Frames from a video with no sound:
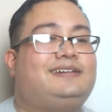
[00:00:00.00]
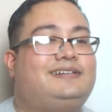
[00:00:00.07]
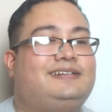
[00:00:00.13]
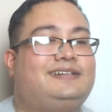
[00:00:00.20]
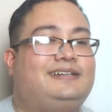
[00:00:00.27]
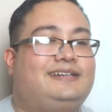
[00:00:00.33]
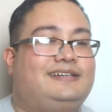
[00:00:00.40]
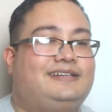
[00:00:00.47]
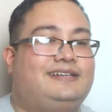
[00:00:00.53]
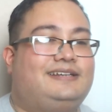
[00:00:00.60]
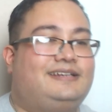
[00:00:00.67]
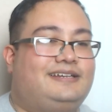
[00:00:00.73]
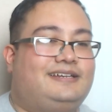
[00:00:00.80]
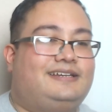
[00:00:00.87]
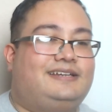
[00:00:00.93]

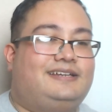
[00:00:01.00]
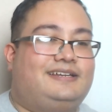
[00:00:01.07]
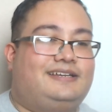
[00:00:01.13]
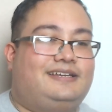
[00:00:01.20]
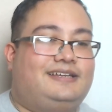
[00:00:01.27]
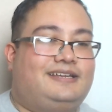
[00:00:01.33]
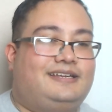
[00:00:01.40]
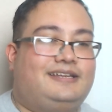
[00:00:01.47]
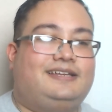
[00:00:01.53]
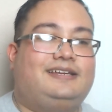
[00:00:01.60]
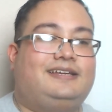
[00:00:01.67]
(no one is talking)